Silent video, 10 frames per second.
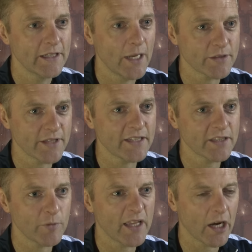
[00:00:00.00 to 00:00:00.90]
it was nice
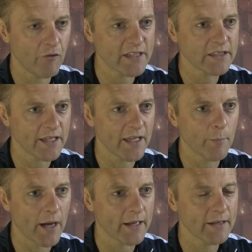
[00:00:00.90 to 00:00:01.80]
that we kind of wrestled the
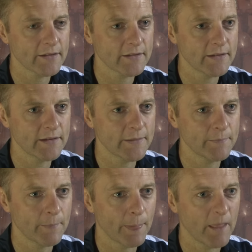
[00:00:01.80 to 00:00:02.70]
game back,
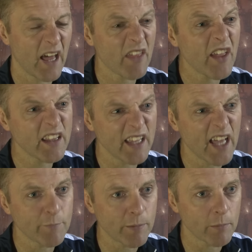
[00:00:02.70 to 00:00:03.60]
and I think in
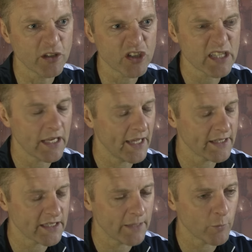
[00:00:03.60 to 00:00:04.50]
the end we probably just slightly
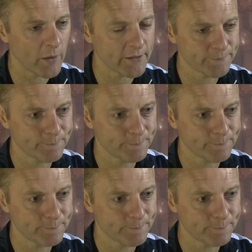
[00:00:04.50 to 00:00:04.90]
edged the game to win it.